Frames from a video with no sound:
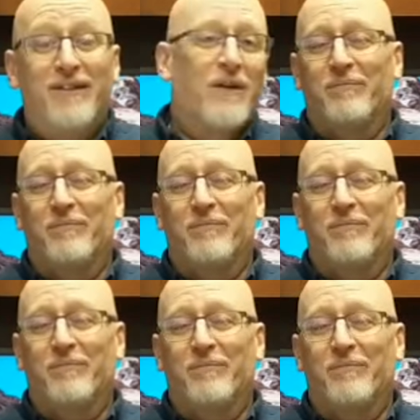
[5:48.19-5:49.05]
History
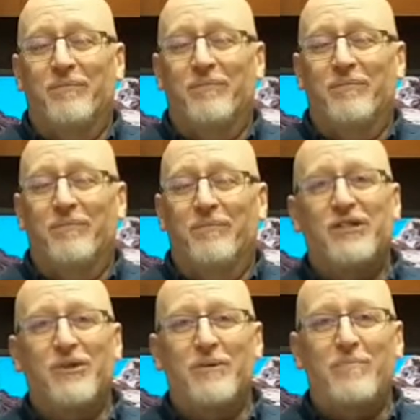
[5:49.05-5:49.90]
past every
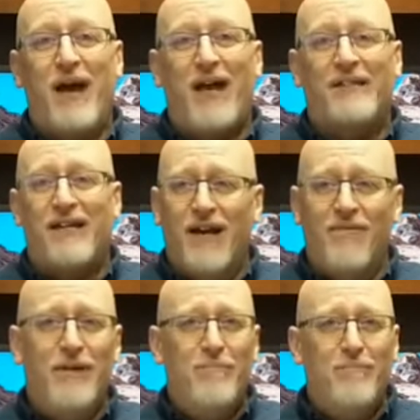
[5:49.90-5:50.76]
people group,
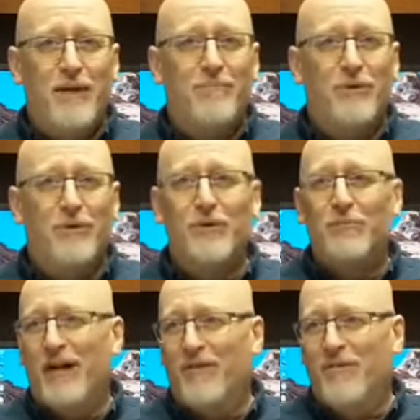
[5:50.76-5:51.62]
every tribe,
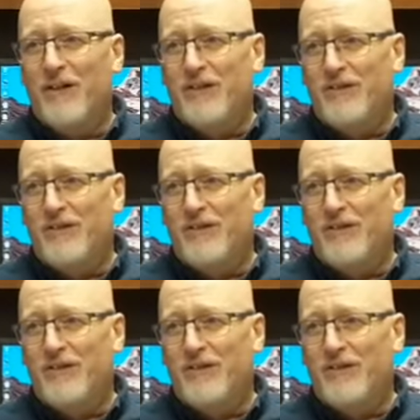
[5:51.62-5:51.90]
every